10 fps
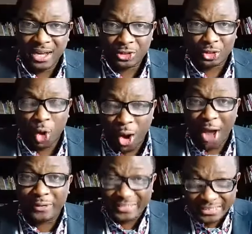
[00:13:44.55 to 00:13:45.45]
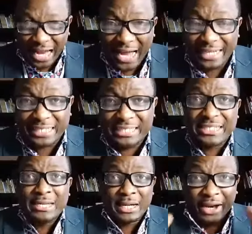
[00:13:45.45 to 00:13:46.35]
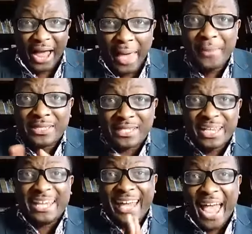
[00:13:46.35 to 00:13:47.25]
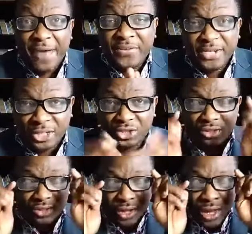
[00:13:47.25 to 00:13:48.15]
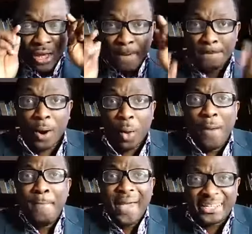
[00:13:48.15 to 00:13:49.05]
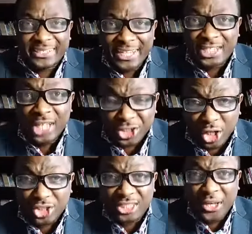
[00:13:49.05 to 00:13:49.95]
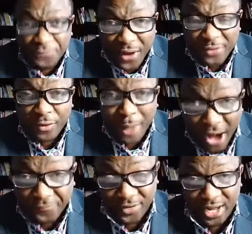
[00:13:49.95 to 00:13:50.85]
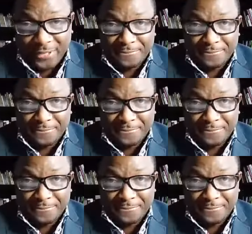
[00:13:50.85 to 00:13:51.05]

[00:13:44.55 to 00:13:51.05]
So I understand that crime is in every nation. But what makes these nations different from Africa?